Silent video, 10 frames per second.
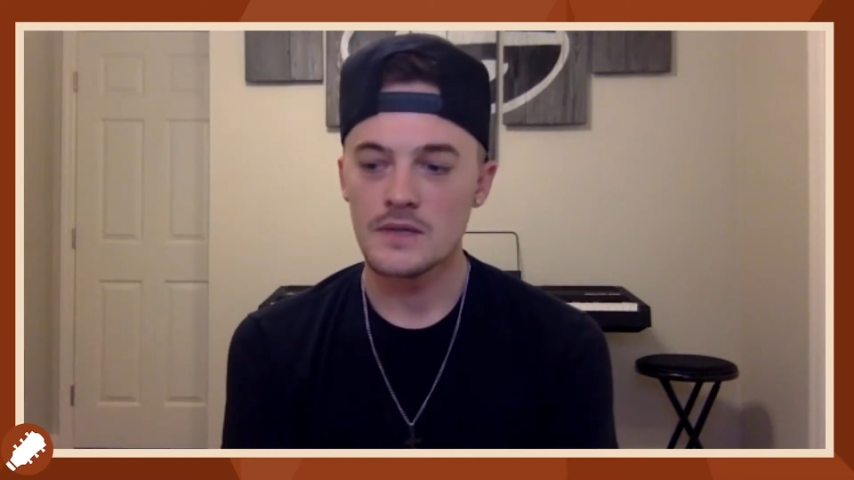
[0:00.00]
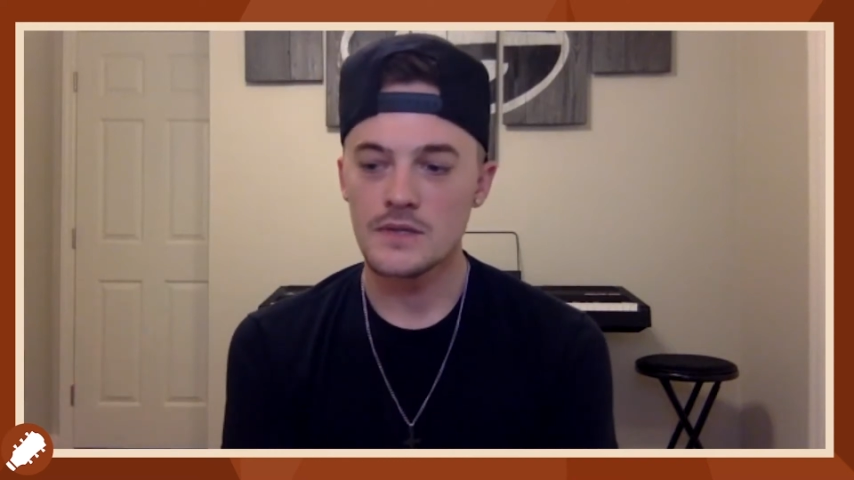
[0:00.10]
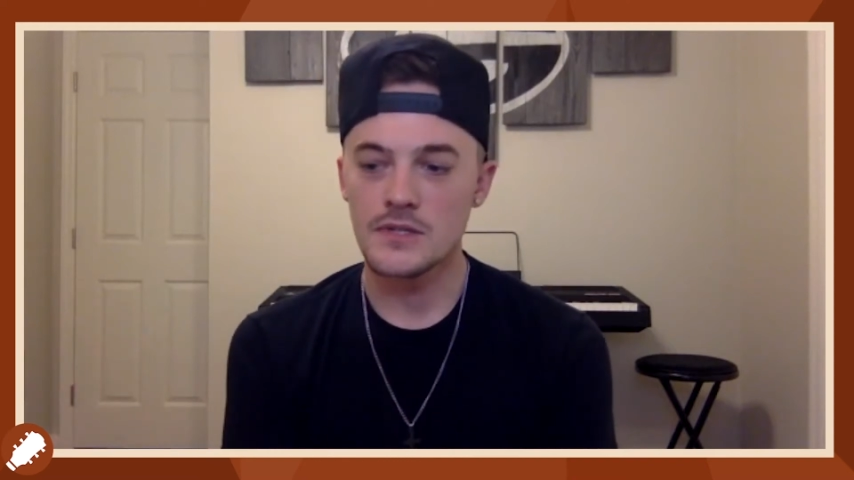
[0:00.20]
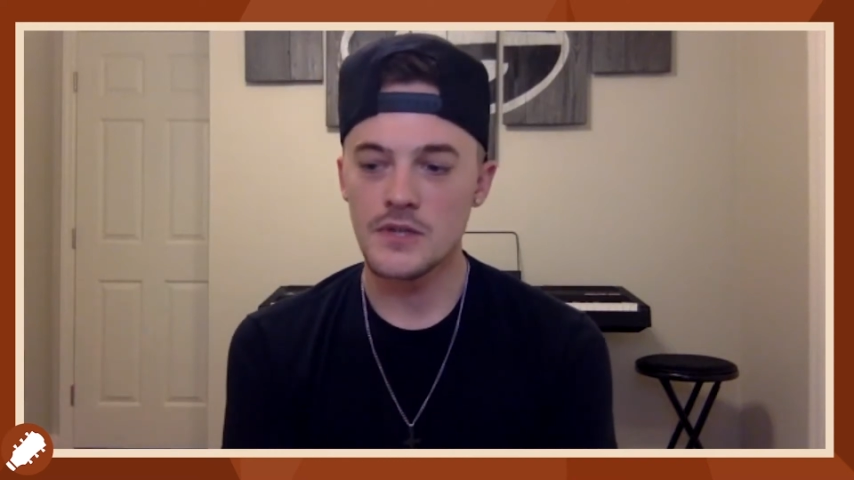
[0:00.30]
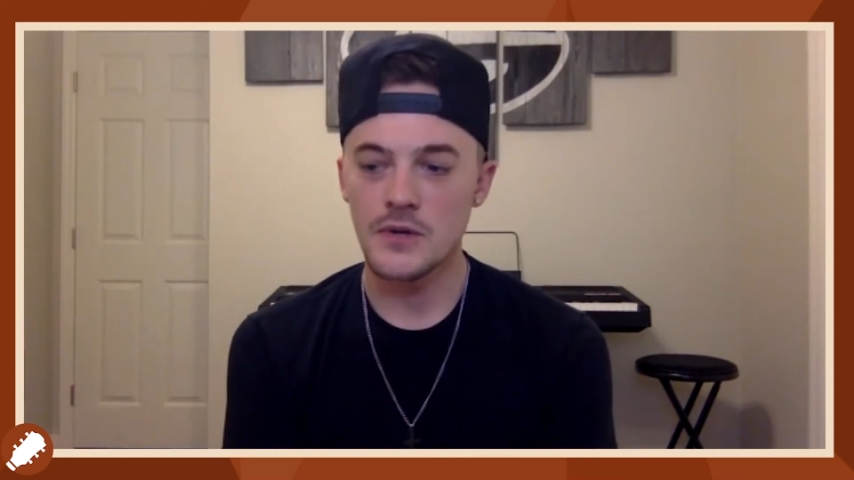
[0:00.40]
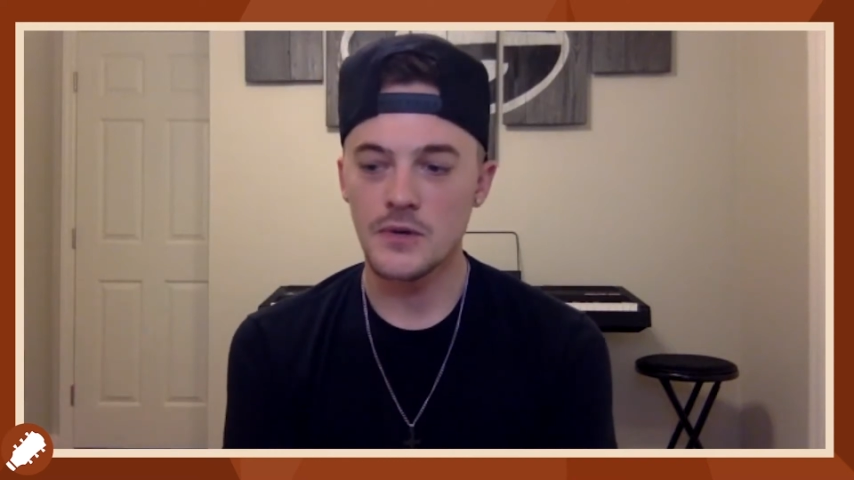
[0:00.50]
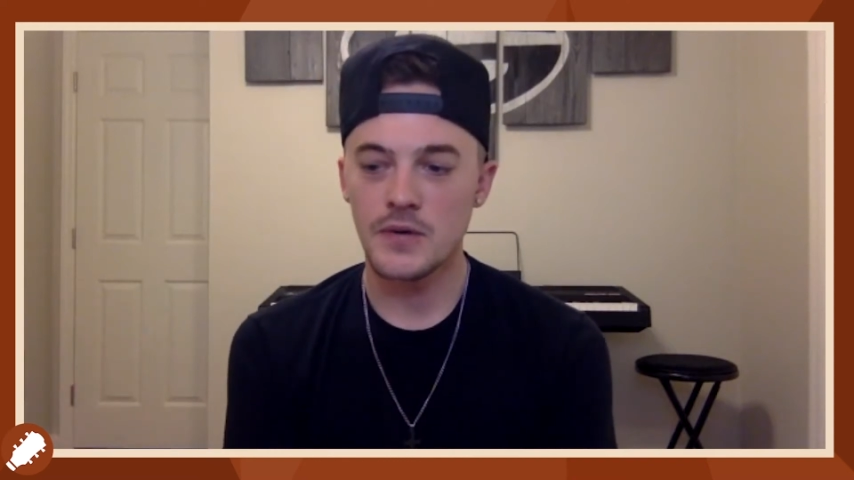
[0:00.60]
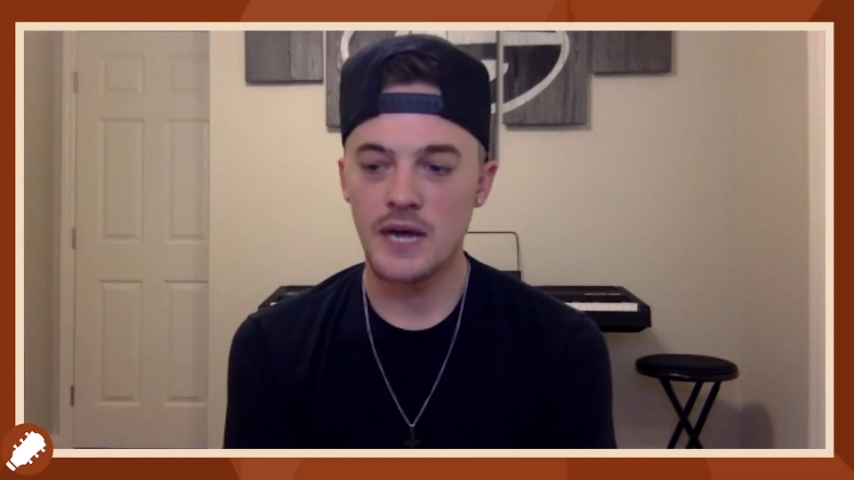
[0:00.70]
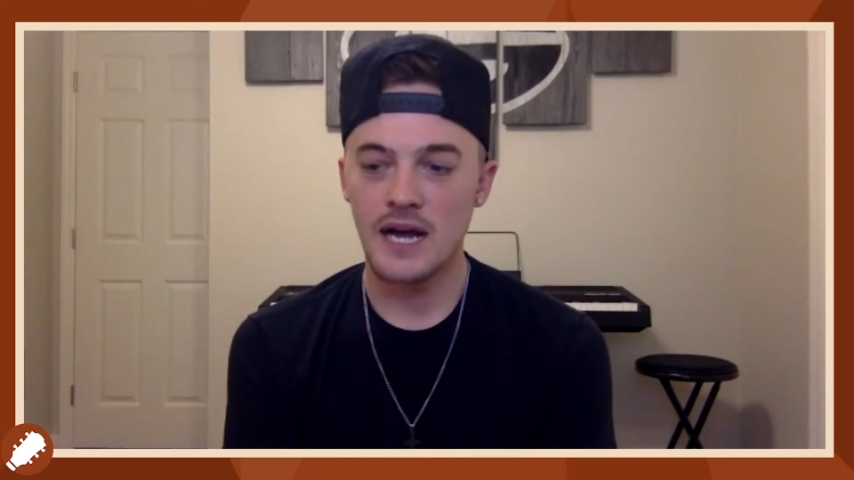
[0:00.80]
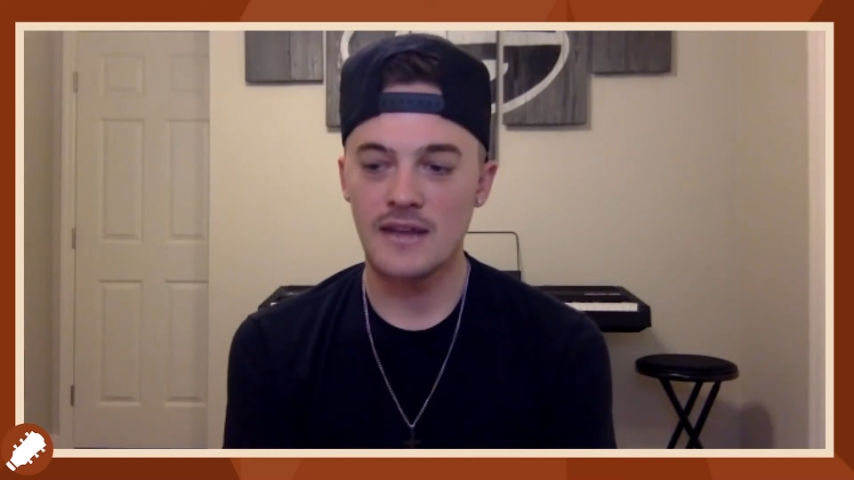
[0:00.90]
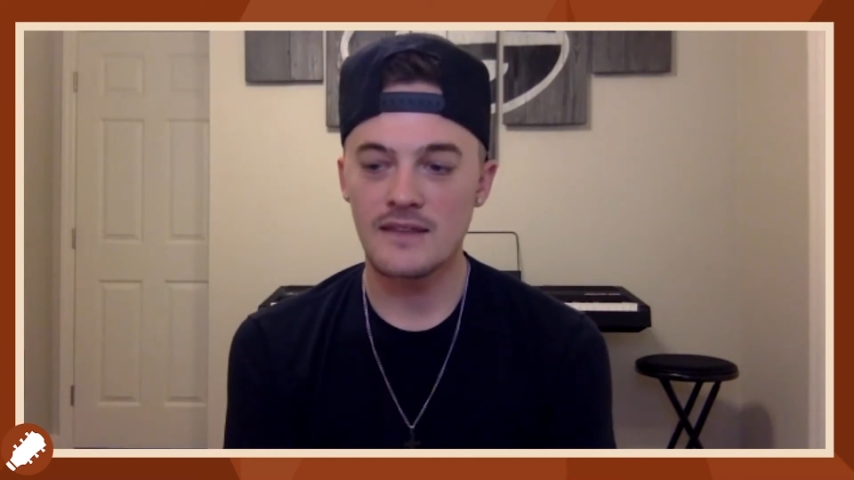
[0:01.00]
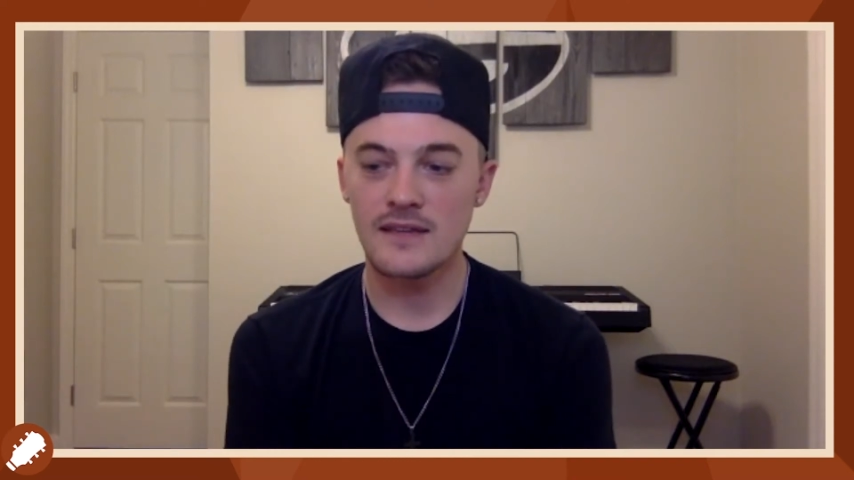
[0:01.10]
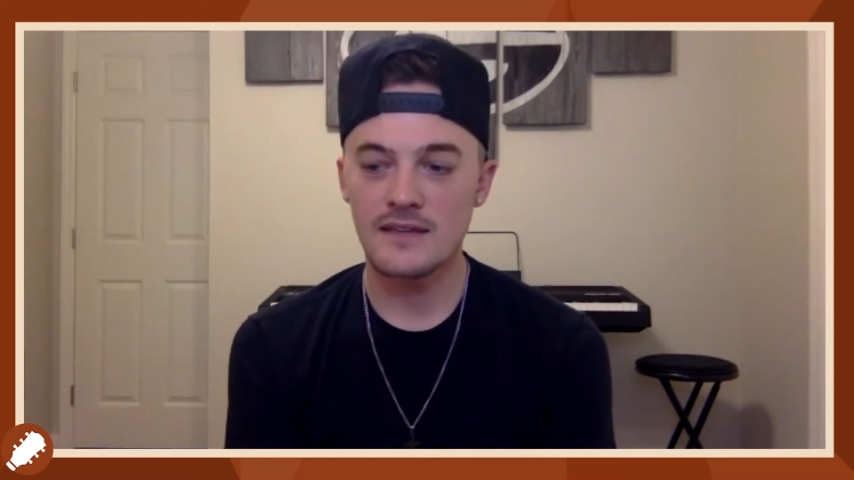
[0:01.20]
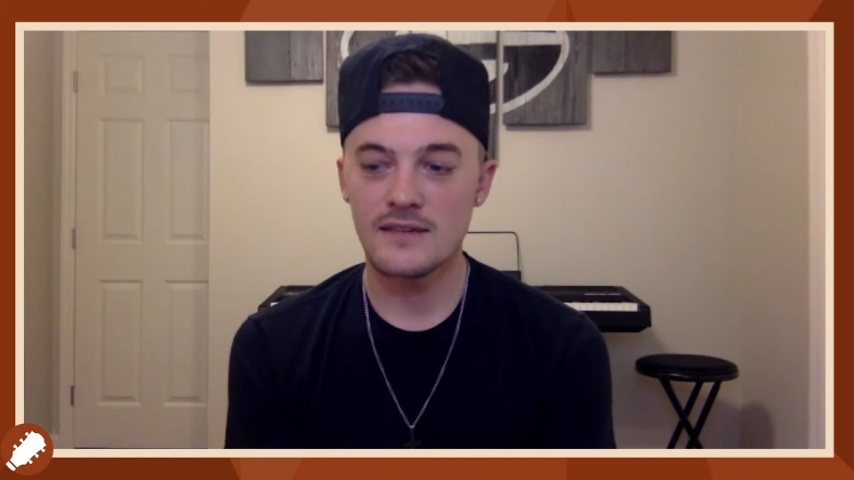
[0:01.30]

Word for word: So I think